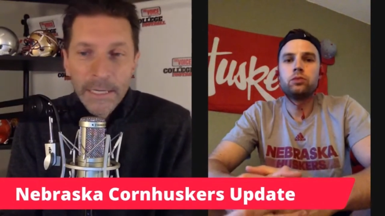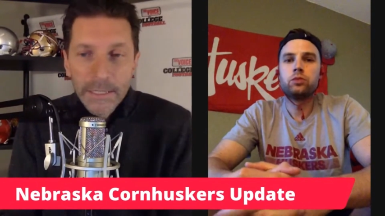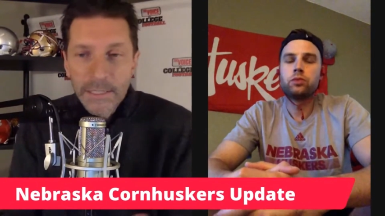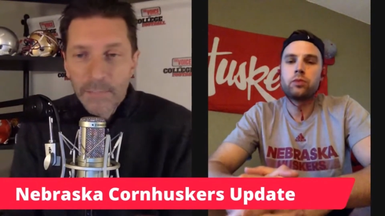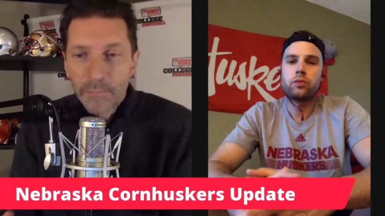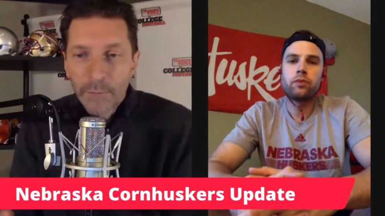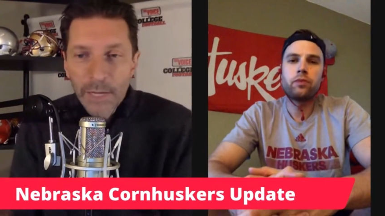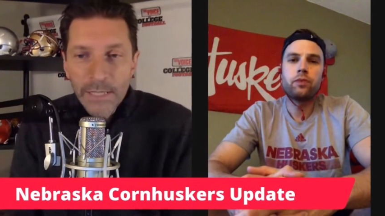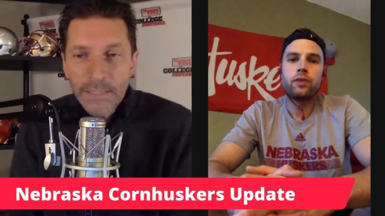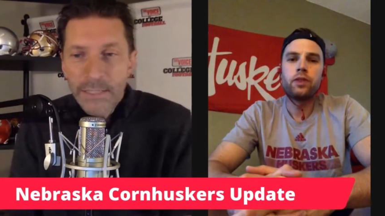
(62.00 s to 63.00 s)
Speaker 1: some
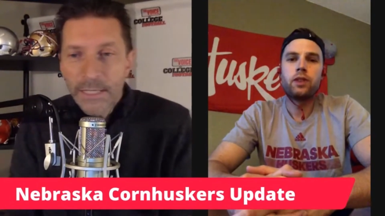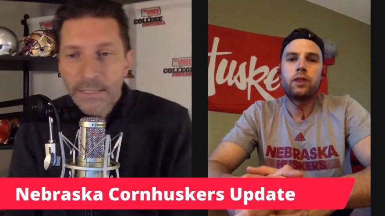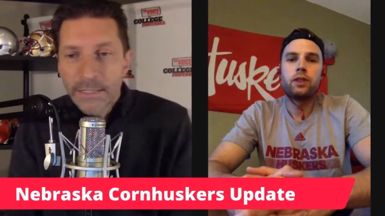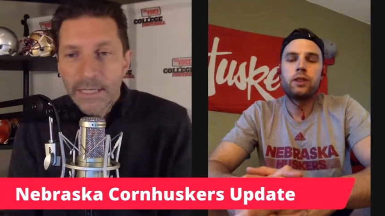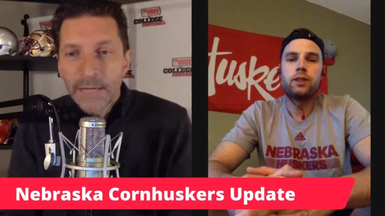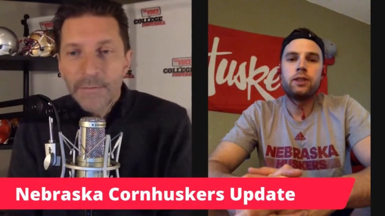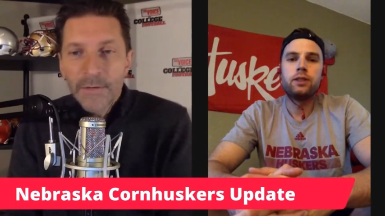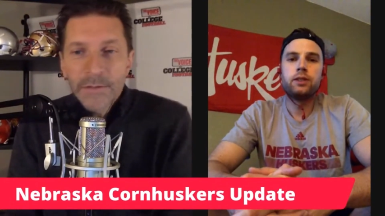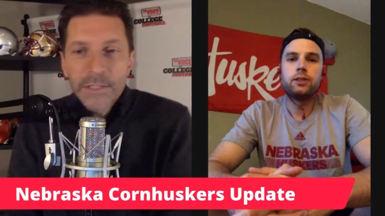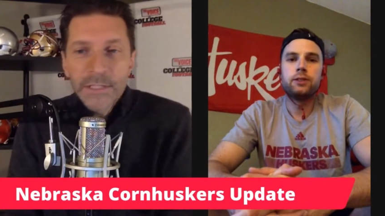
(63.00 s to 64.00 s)
buzz that uh,
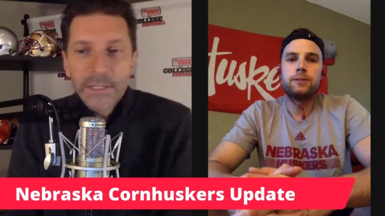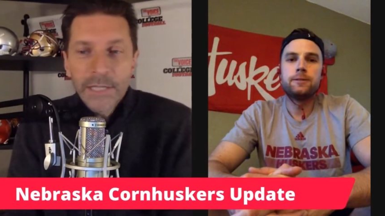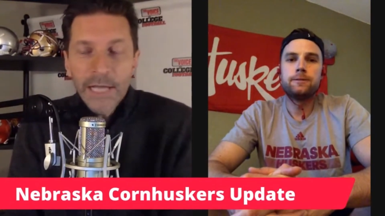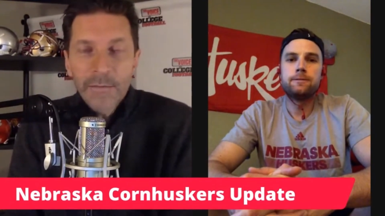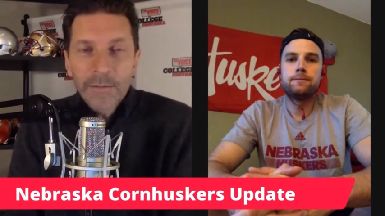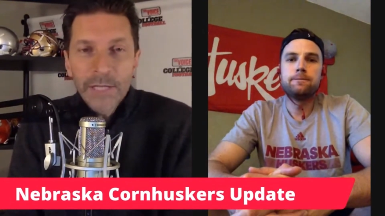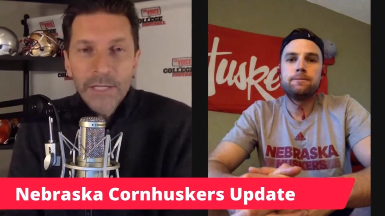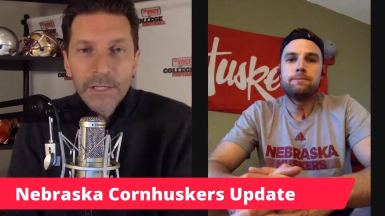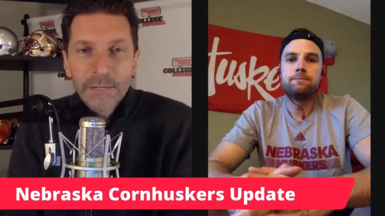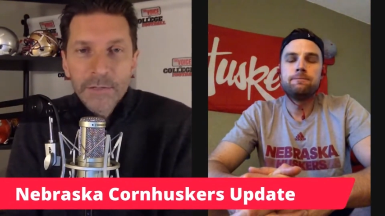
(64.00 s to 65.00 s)
there's still a
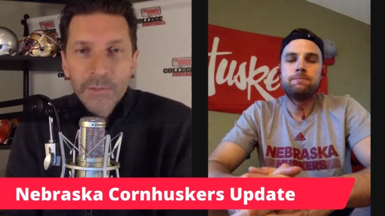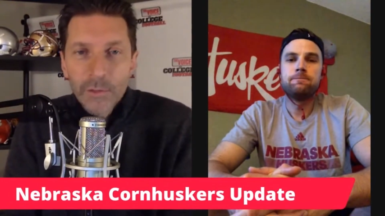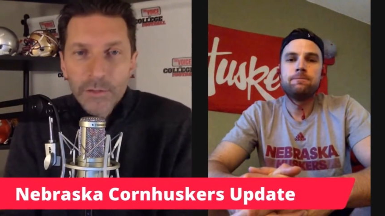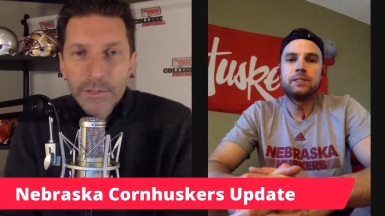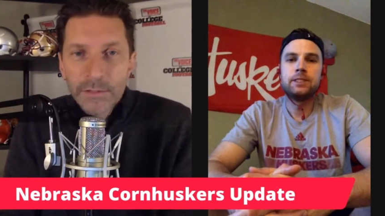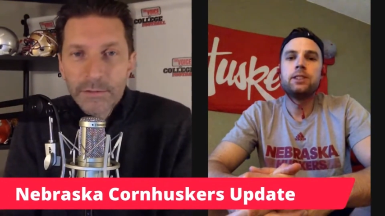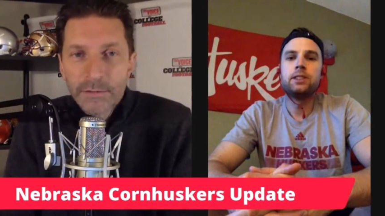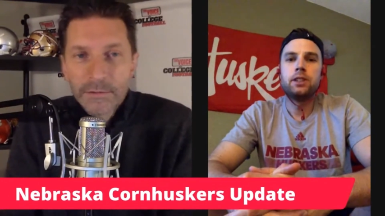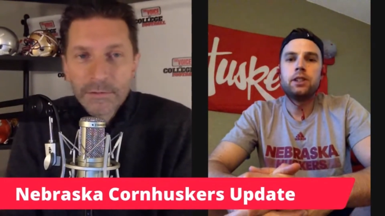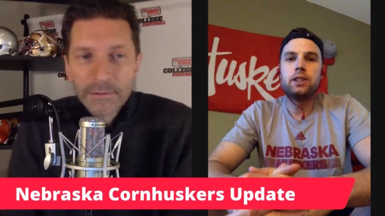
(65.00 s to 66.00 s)
competition of sorts.
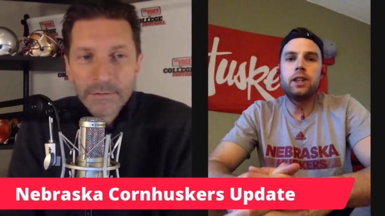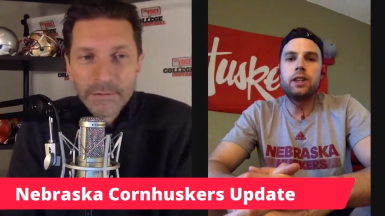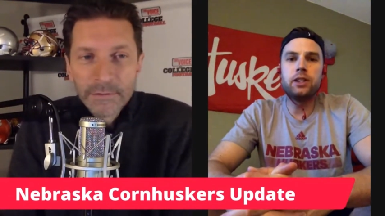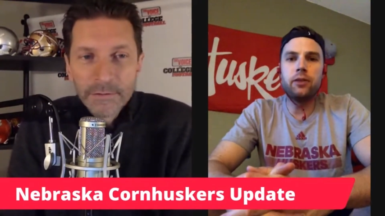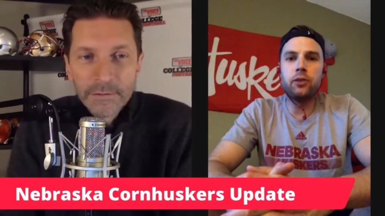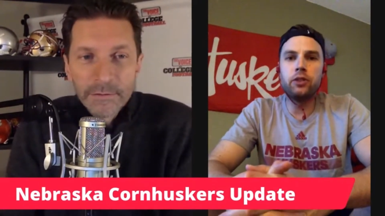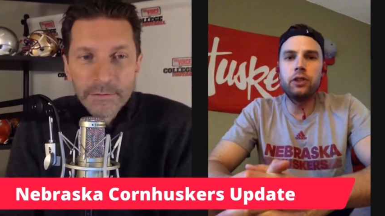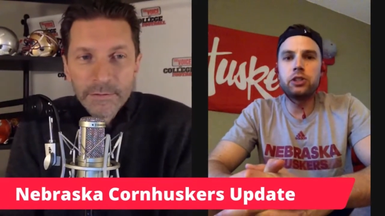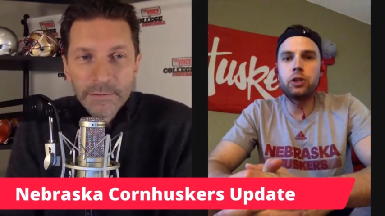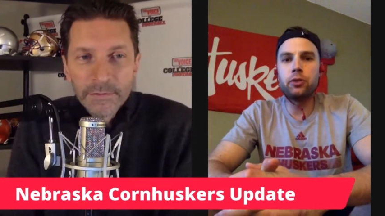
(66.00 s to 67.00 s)
Speaker 2: Yeah,
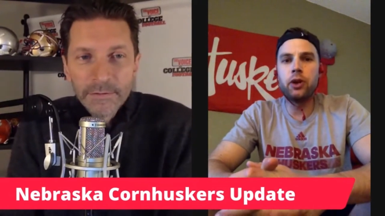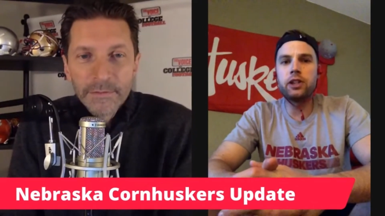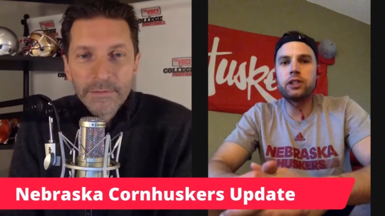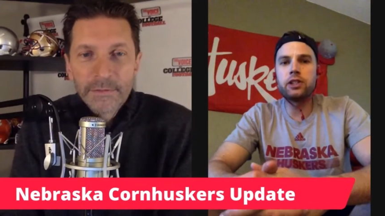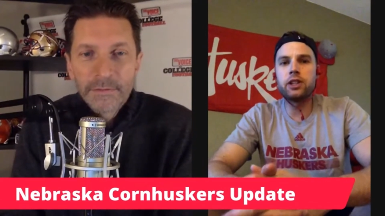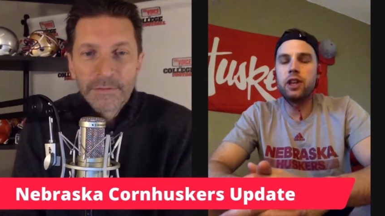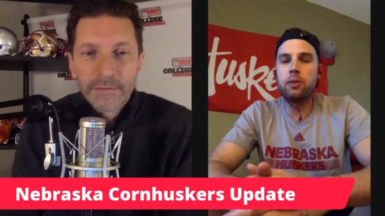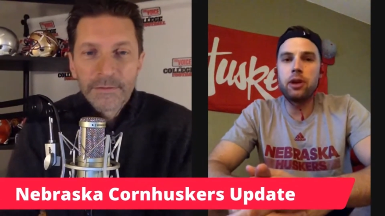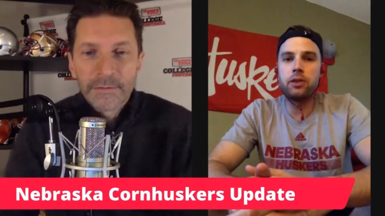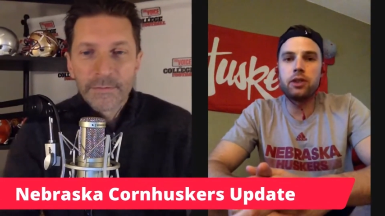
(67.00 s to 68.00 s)
definitely. So Frost kind of
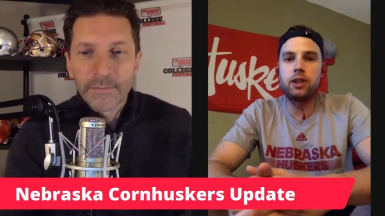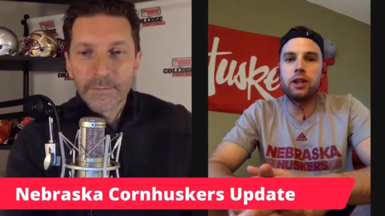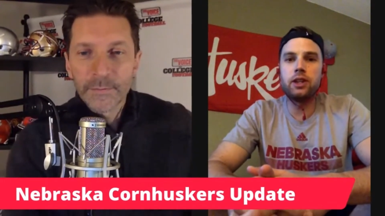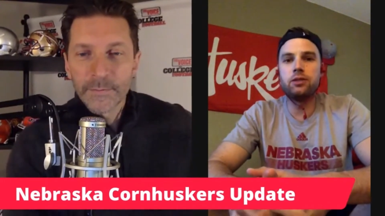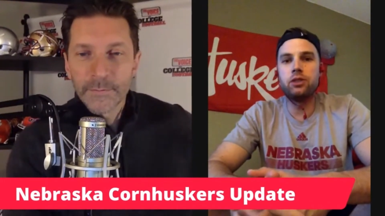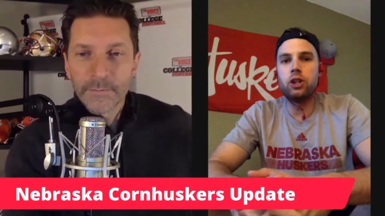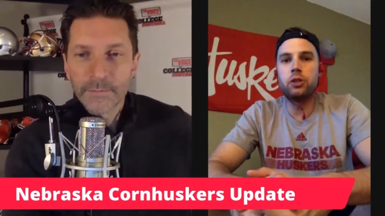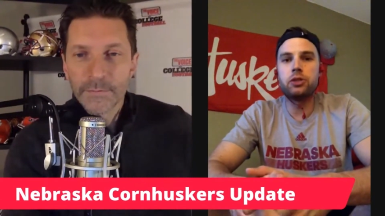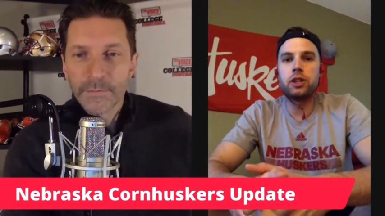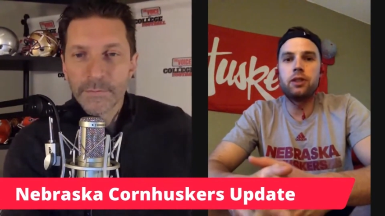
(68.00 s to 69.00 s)
came out today and you
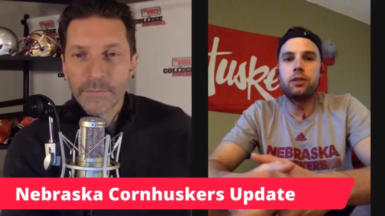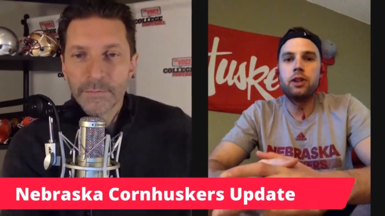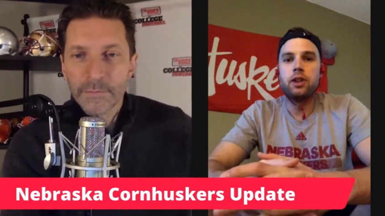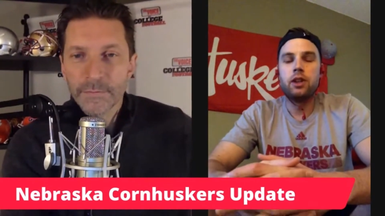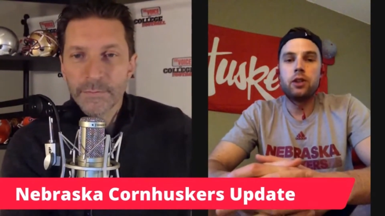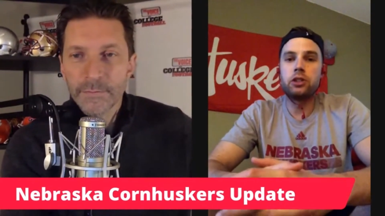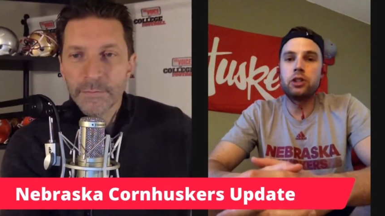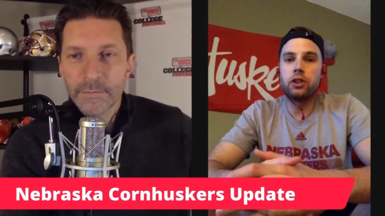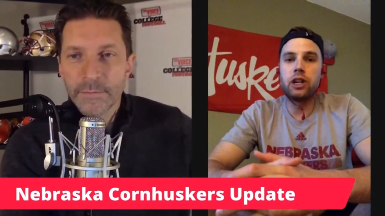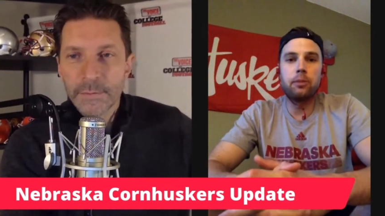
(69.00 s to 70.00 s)
know said
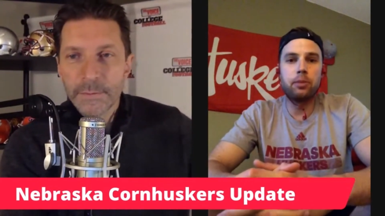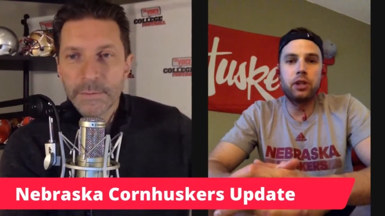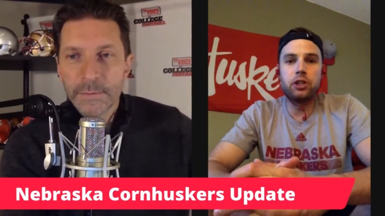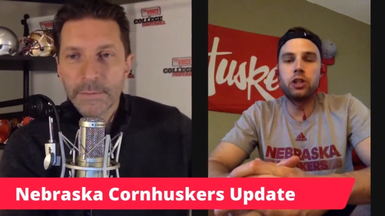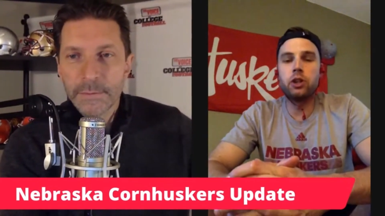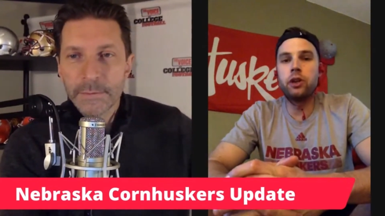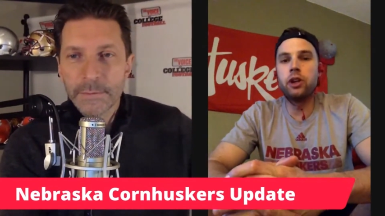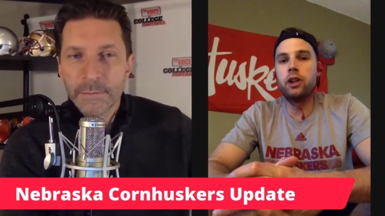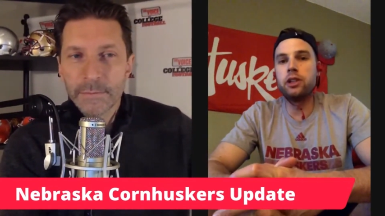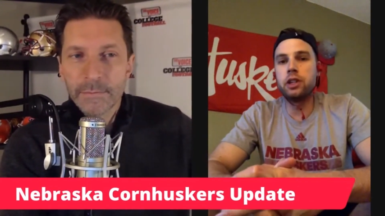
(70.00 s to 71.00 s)
there's still competition
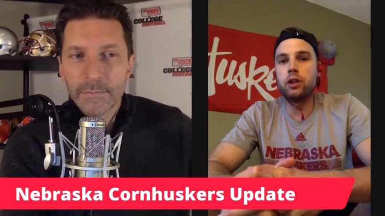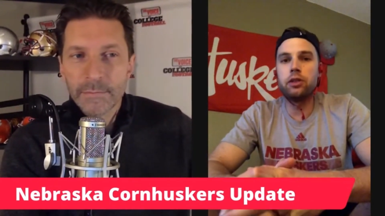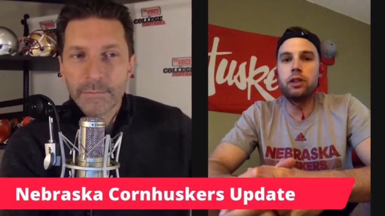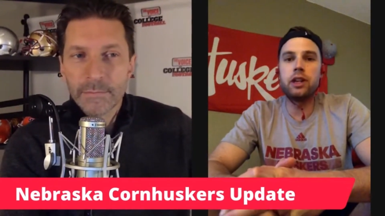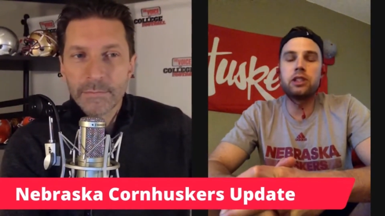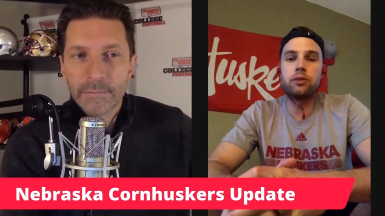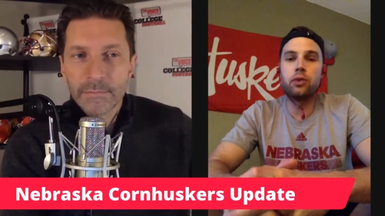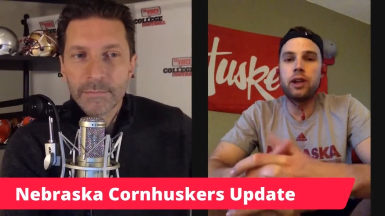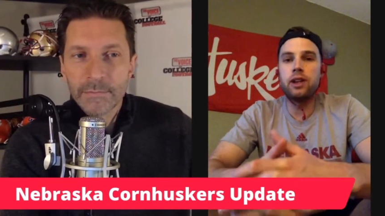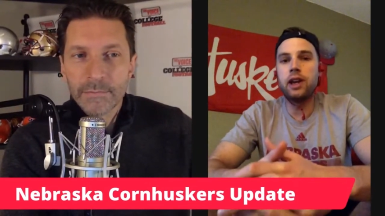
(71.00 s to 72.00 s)
going on. It's healthy as of right